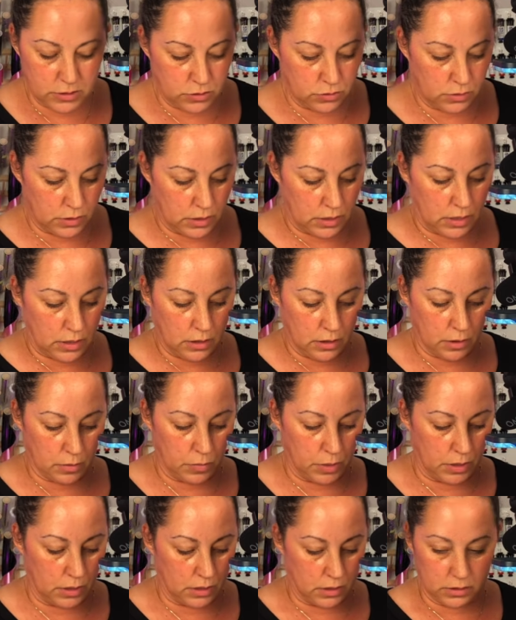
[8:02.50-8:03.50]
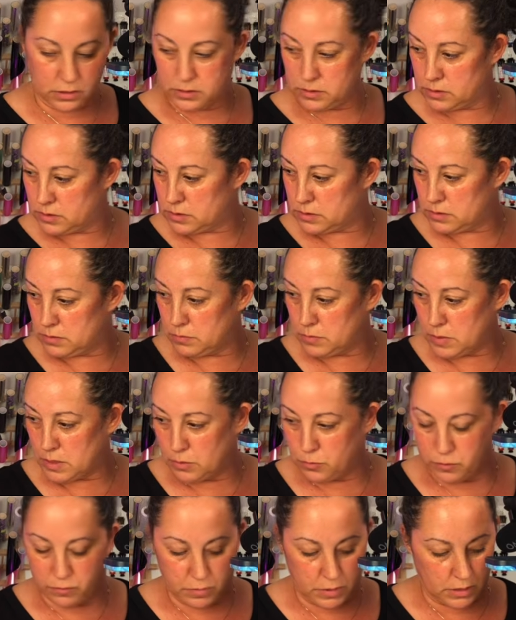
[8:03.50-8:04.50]
do it here, because I'll
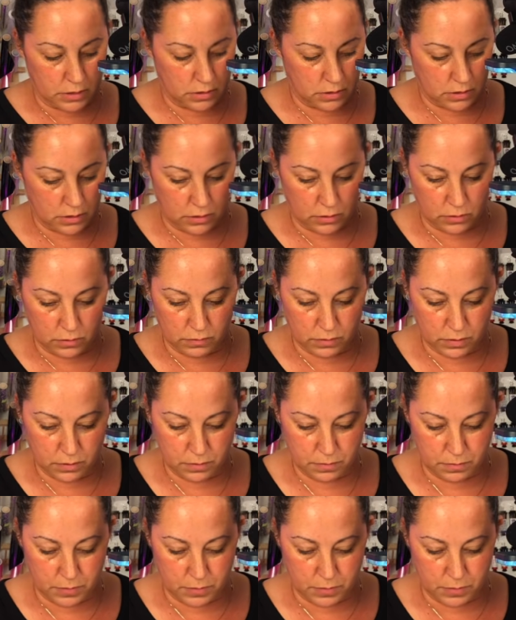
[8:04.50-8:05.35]
move my thing over,